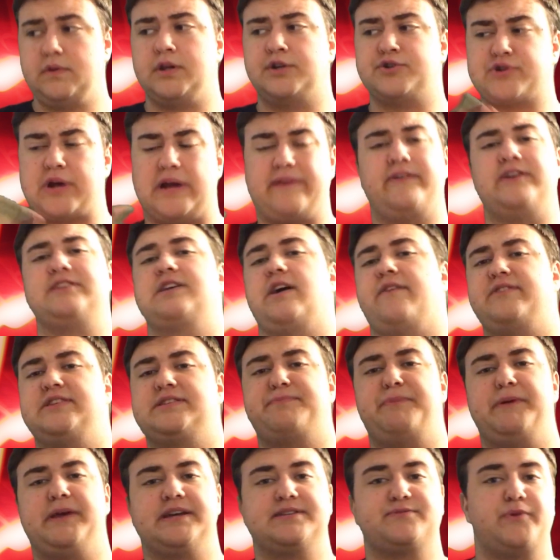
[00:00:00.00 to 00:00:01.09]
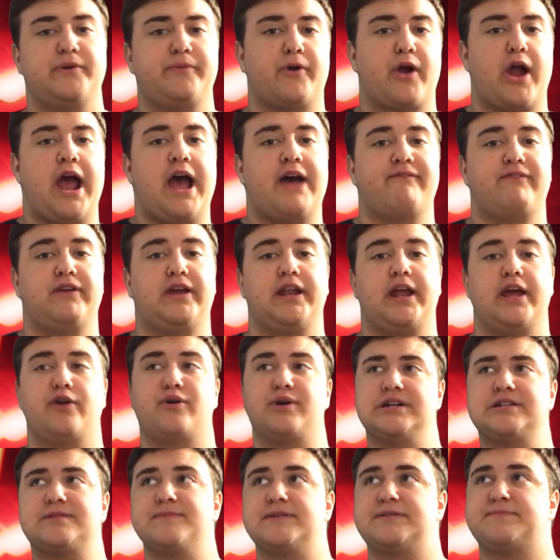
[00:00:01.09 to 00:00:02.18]
driveways, obviously, because we were having a
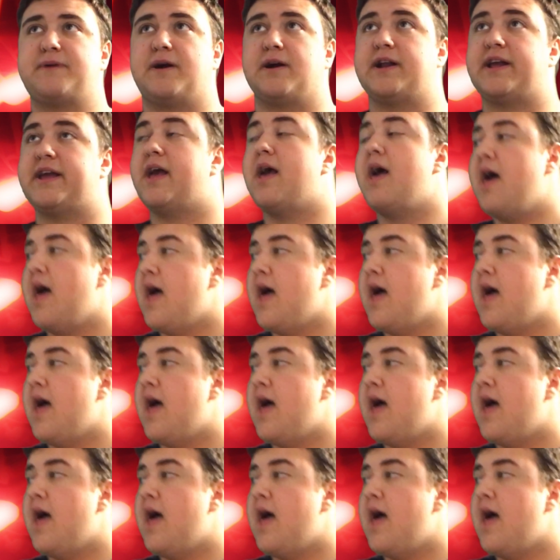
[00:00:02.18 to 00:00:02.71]
Christmas party.